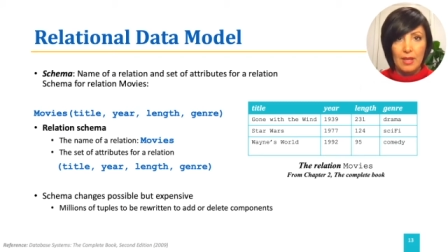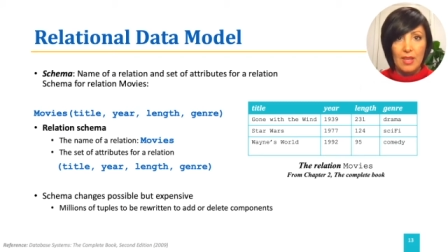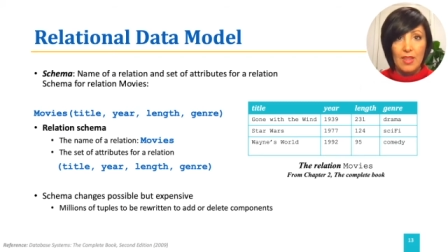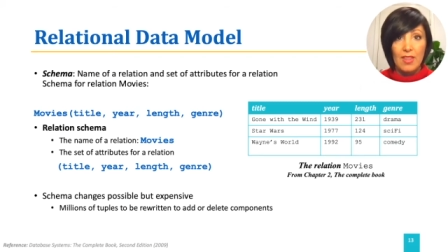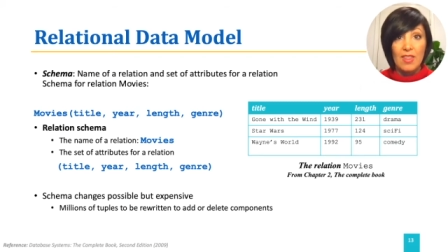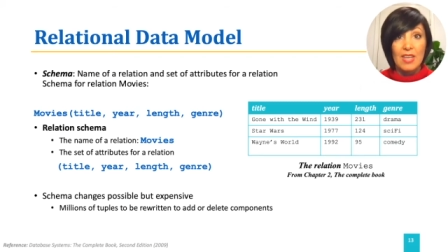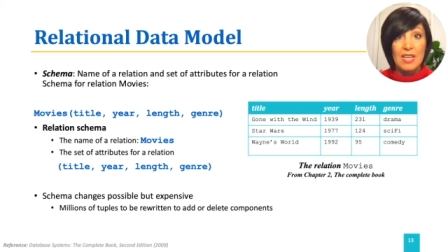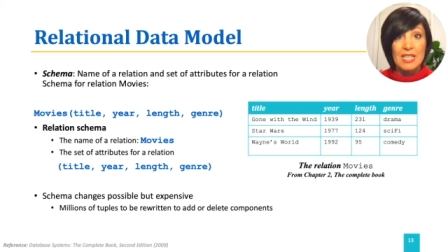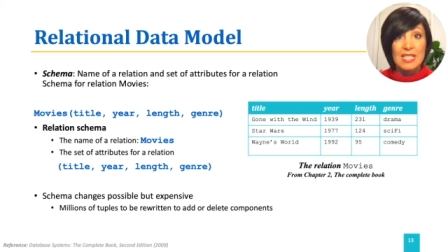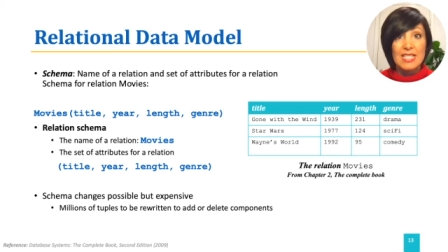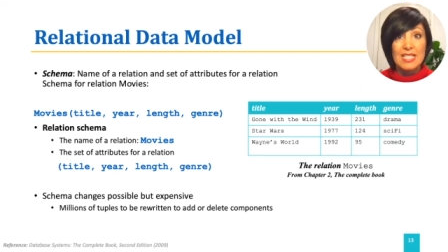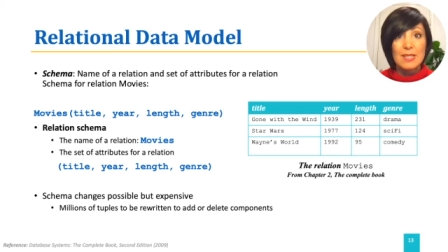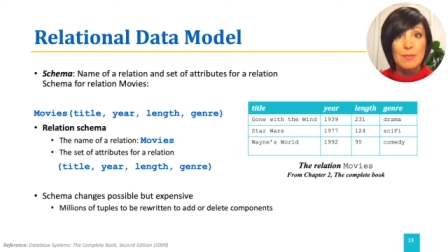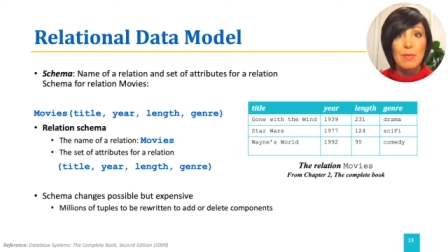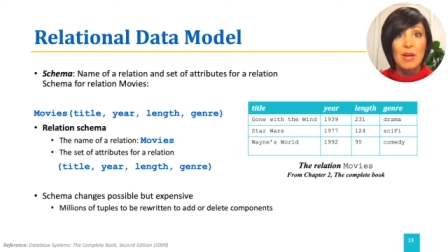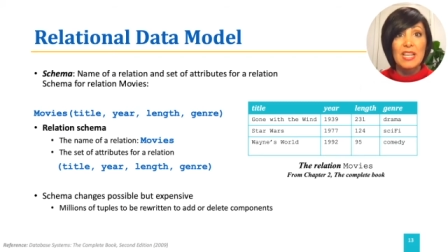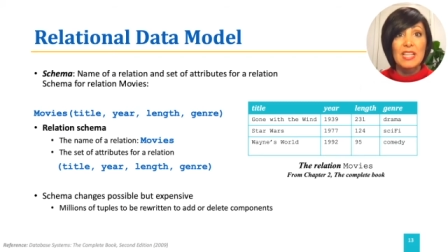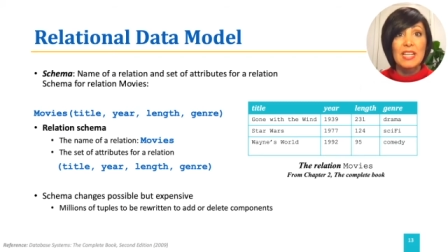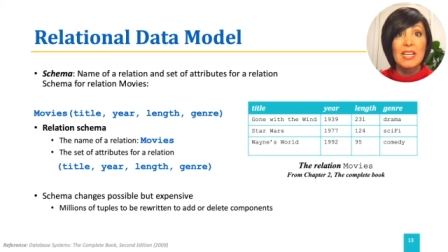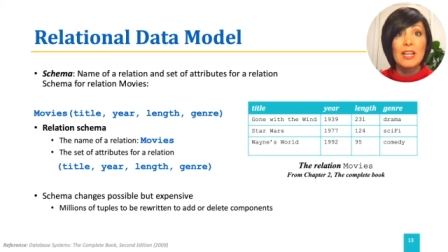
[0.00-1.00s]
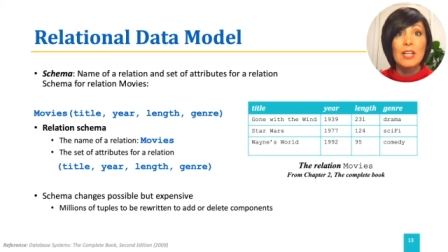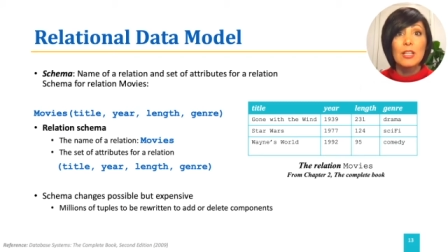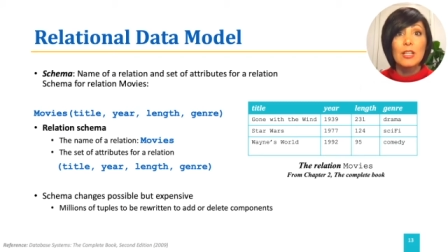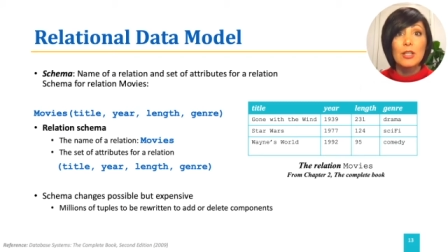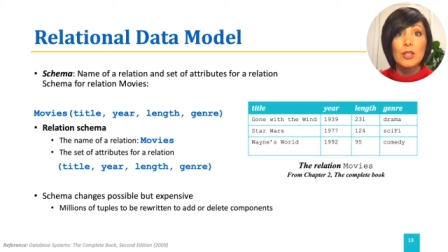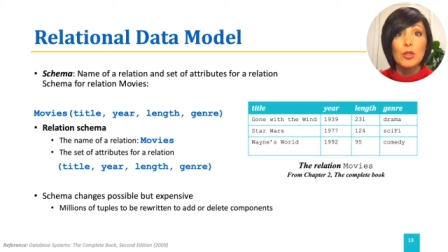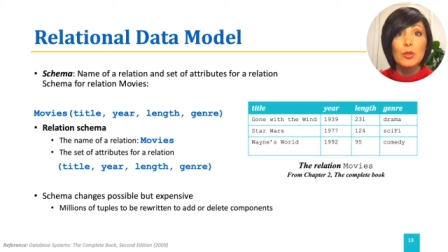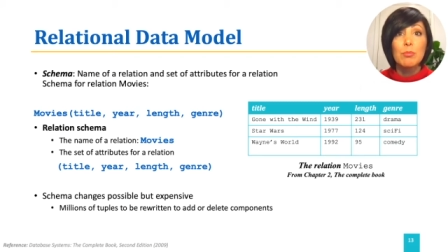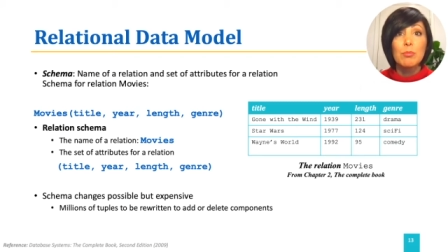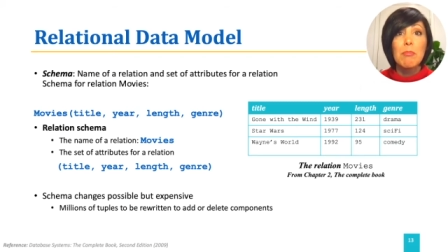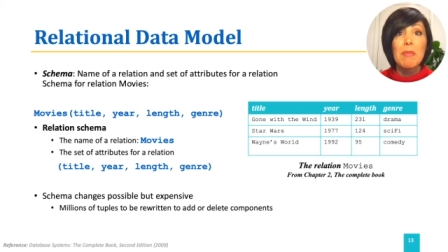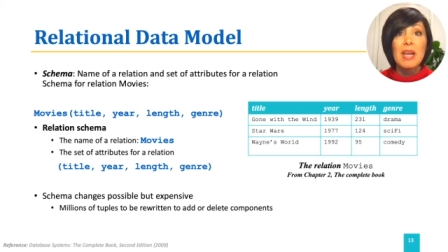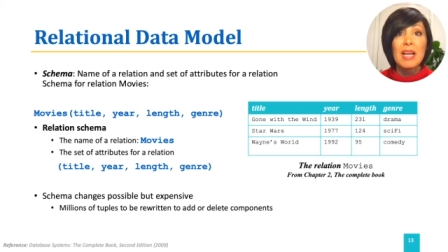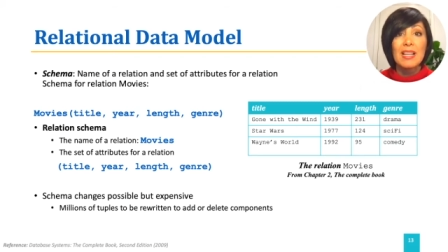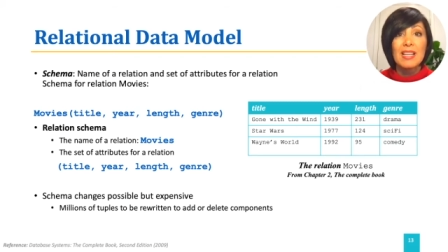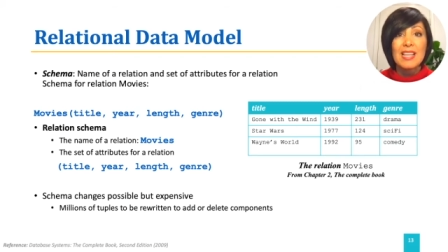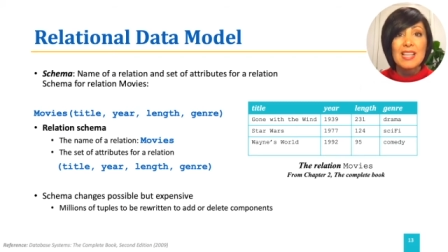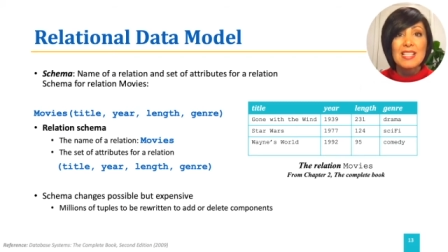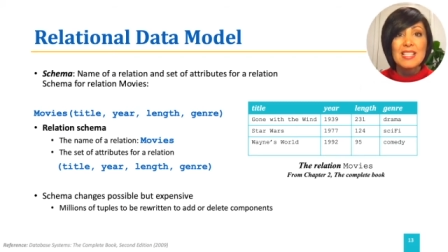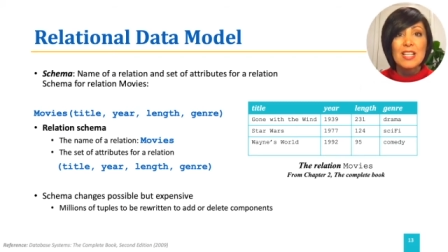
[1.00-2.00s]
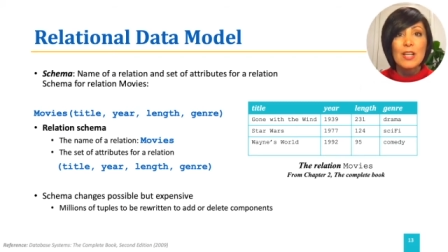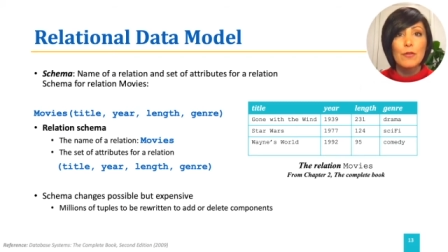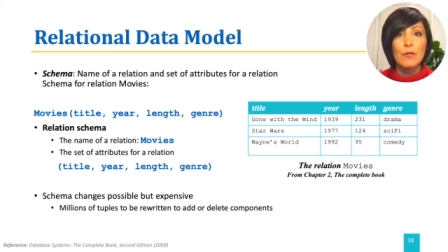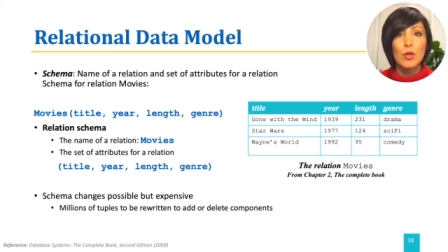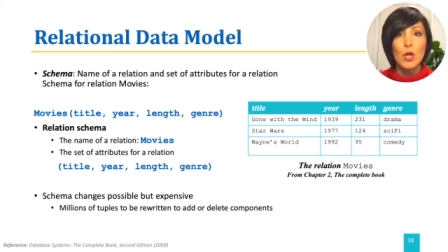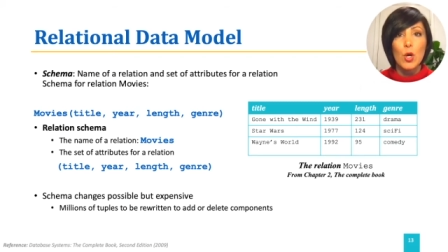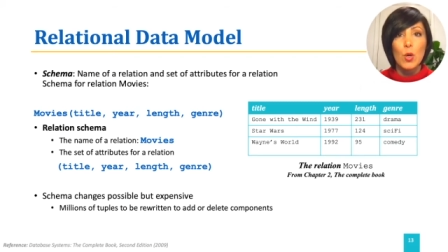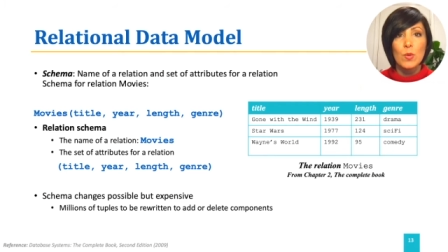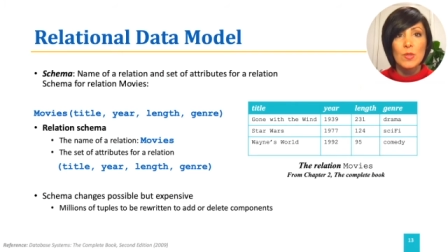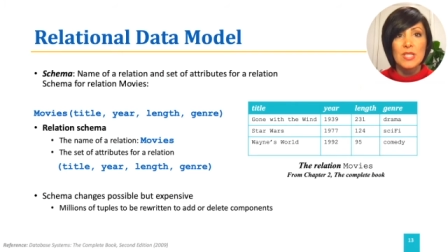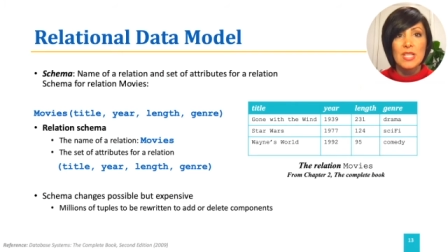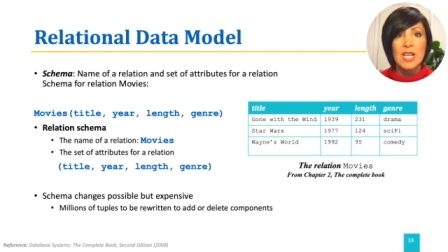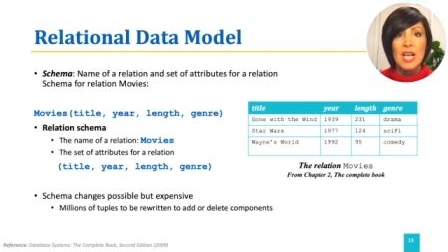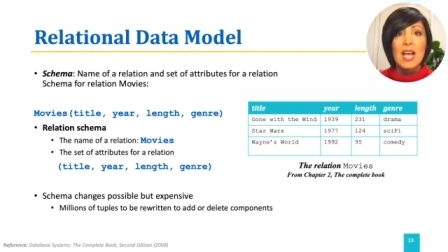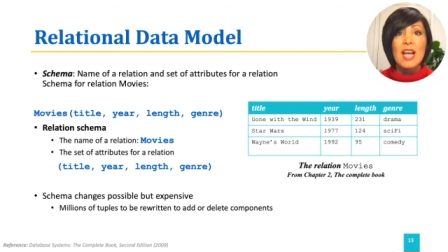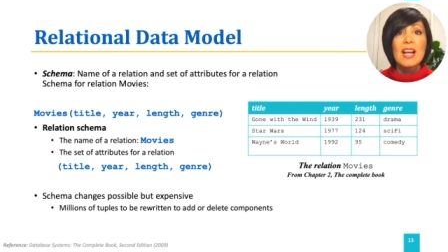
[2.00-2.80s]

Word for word: This might include millions of rows